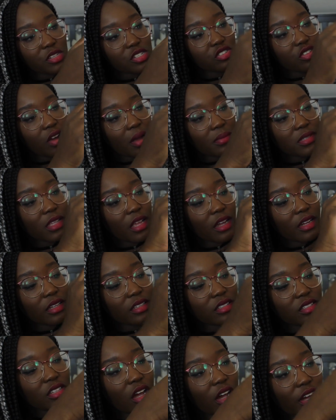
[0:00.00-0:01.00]
The straps like
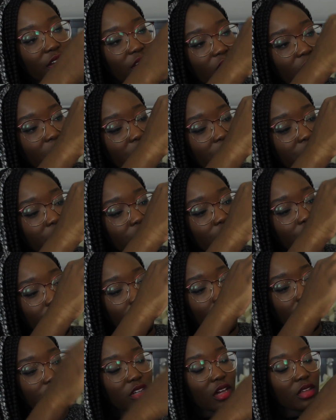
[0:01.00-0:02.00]
tie up, you
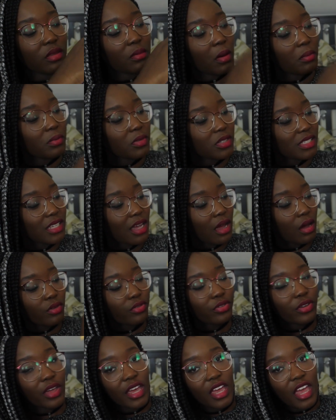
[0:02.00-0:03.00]
like tie them up
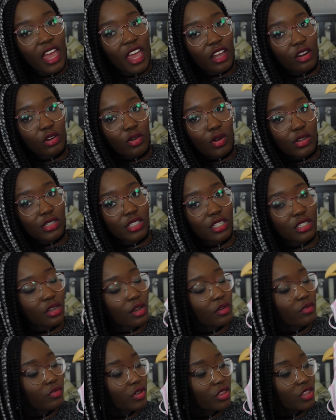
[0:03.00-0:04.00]
yourself. It crosses
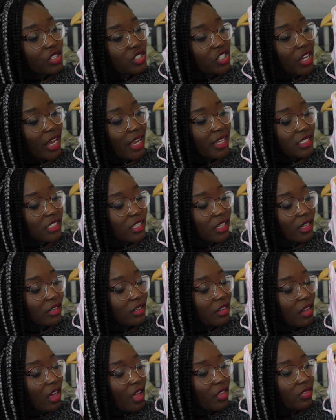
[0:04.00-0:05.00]
over in the chest, and